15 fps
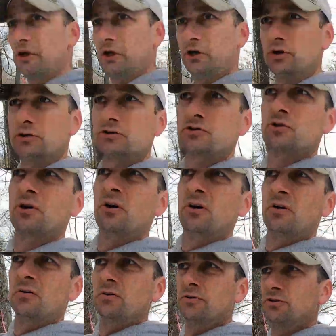There's
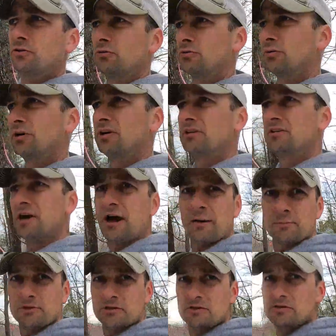1, 2, 3
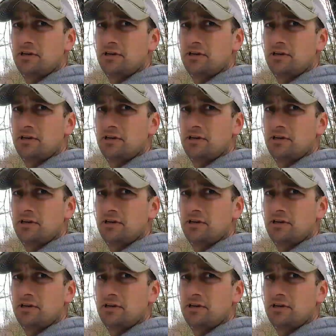taps